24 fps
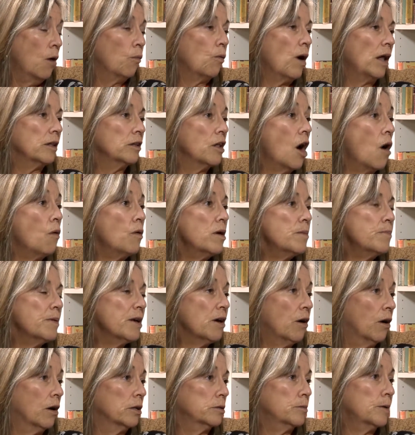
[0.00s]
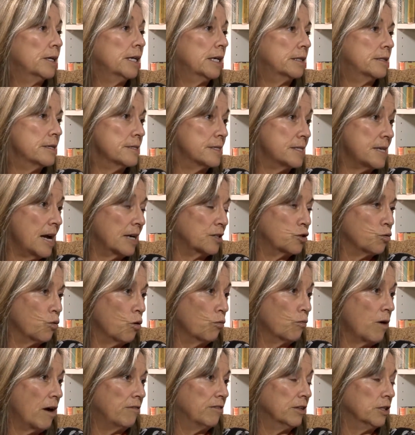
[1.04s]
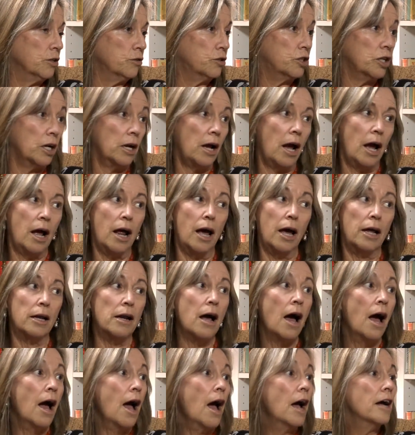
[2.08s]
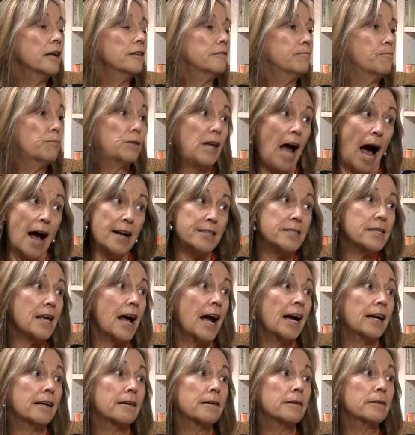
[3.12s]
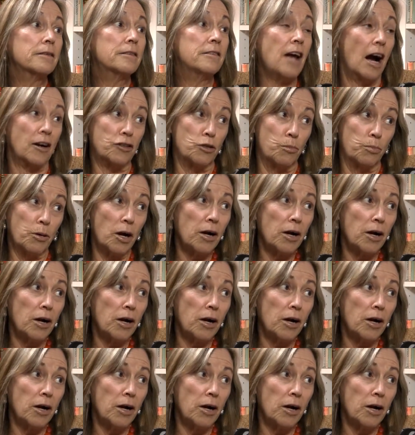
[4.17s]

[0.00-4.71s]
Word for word: Well, lo and behold, we get the sexual revolution, and guys like Dr.